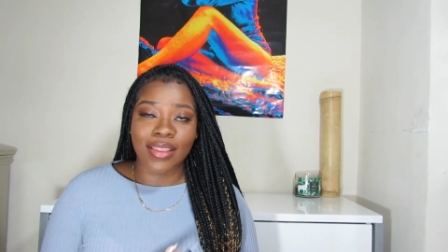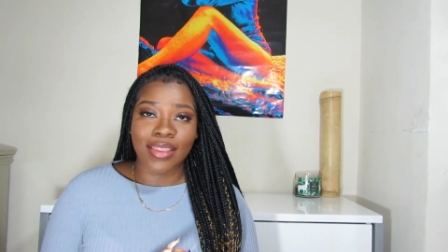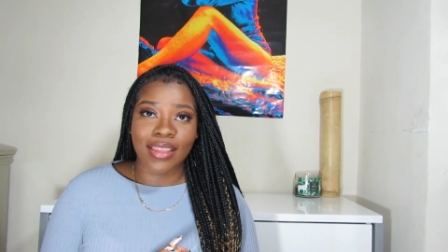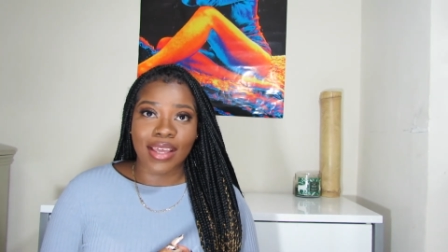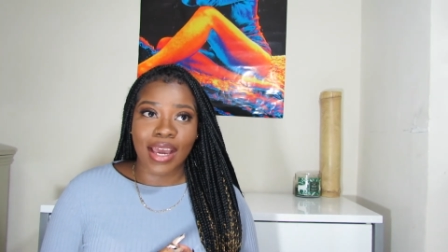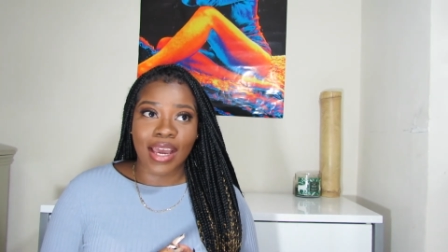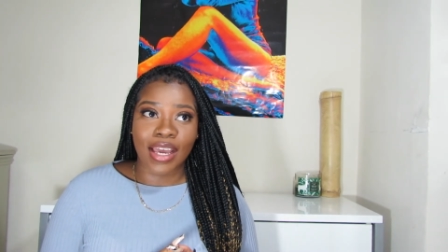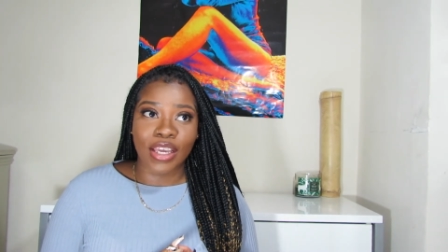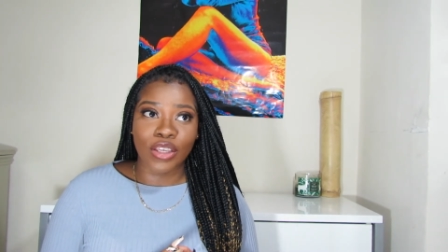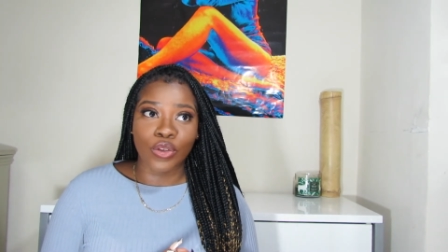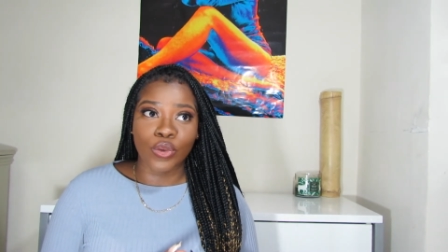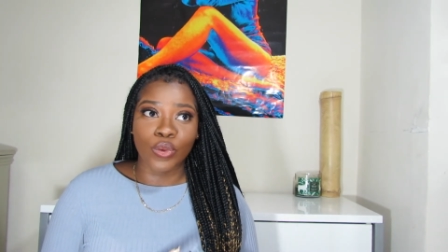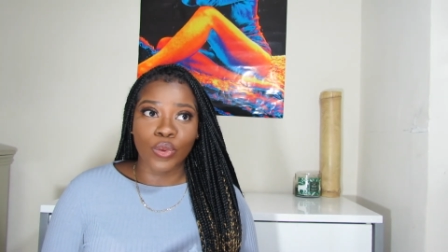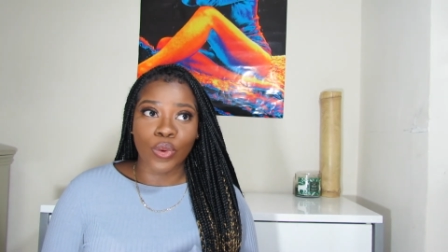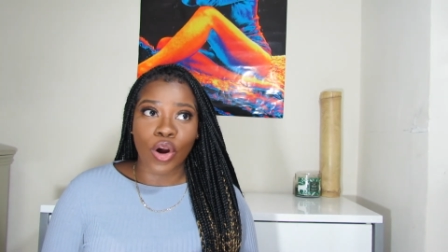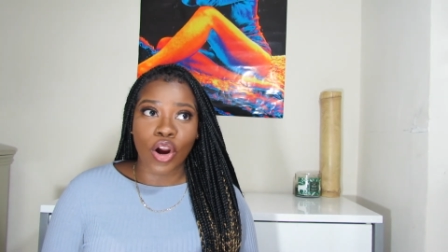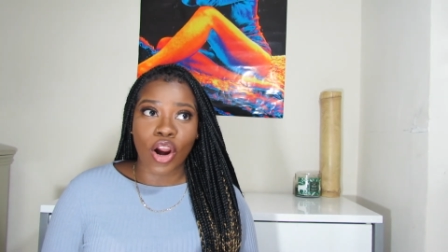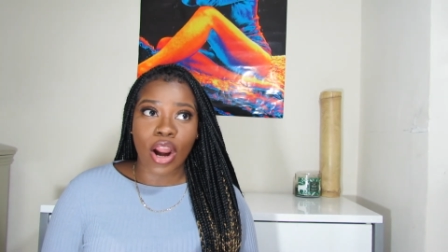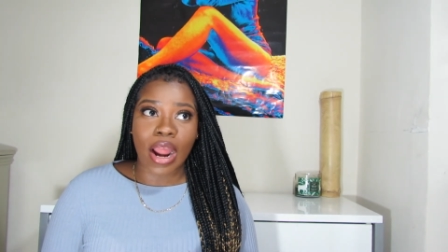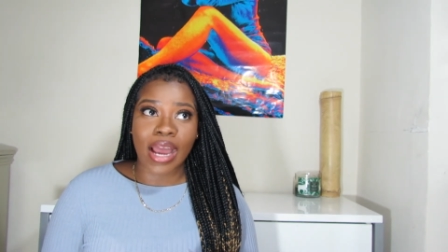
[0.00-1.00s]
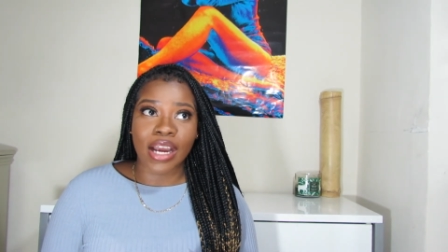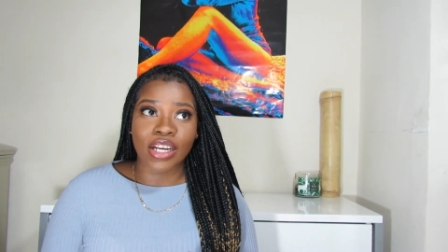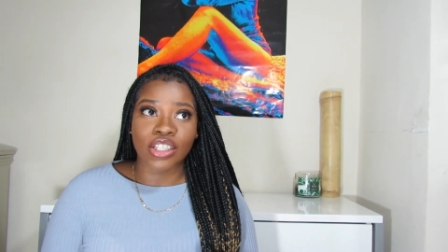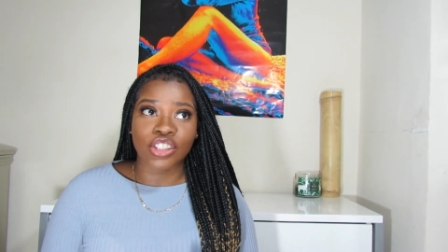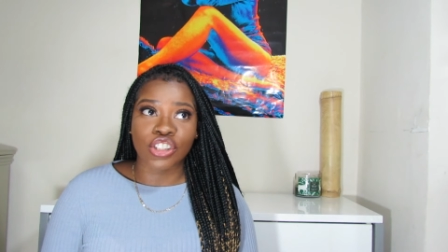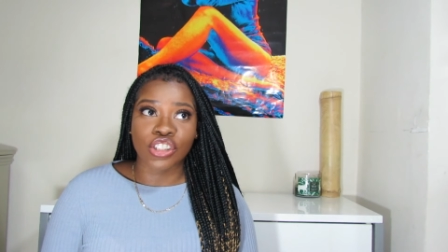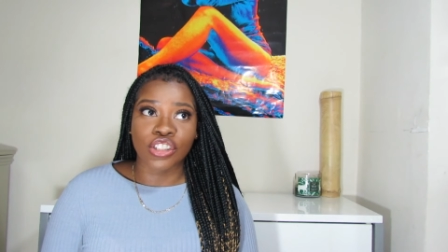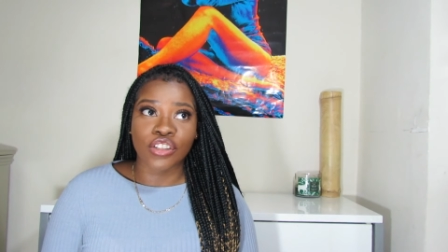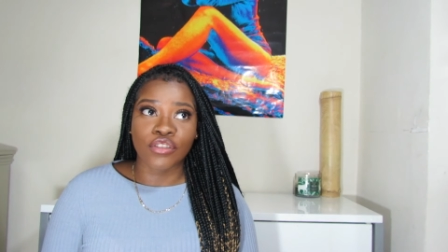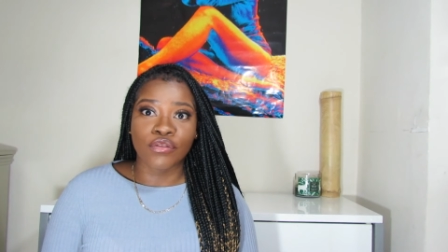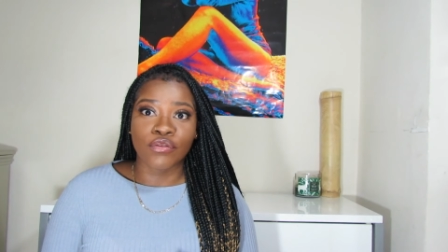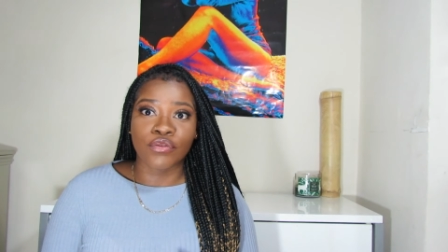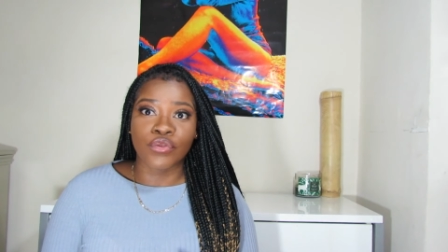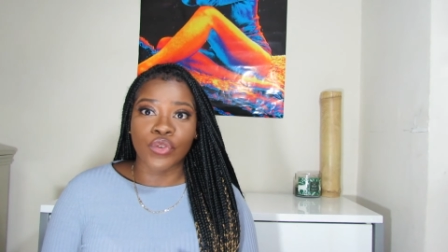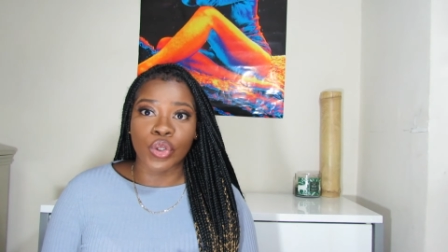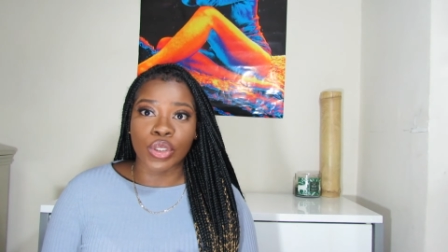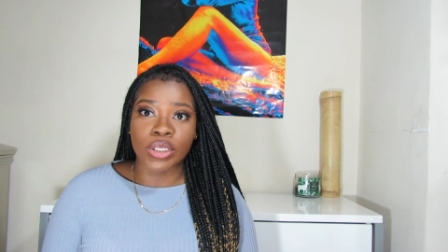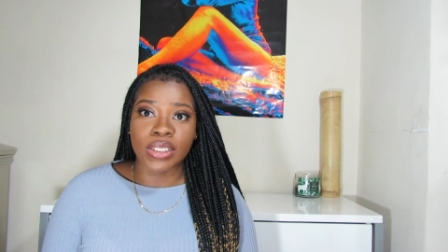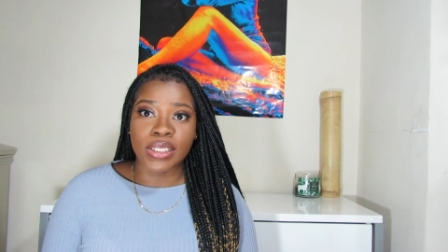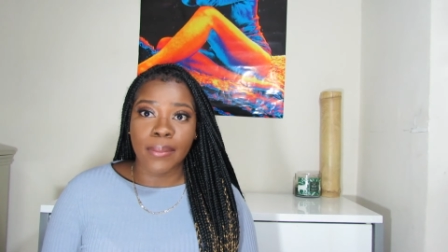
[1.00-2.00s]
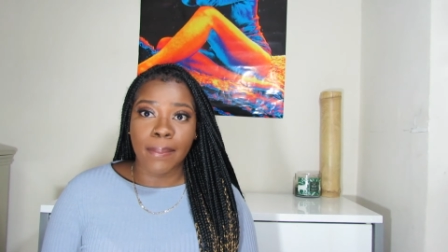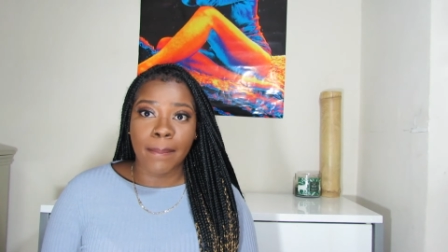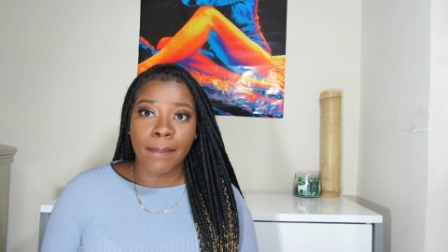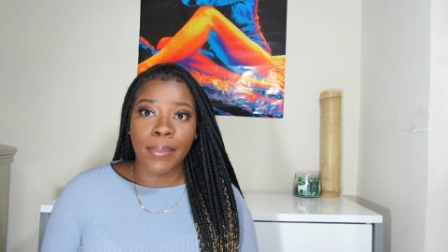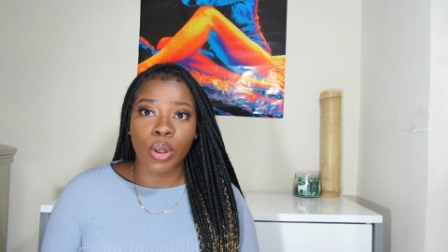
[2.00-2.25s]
that you are actually fully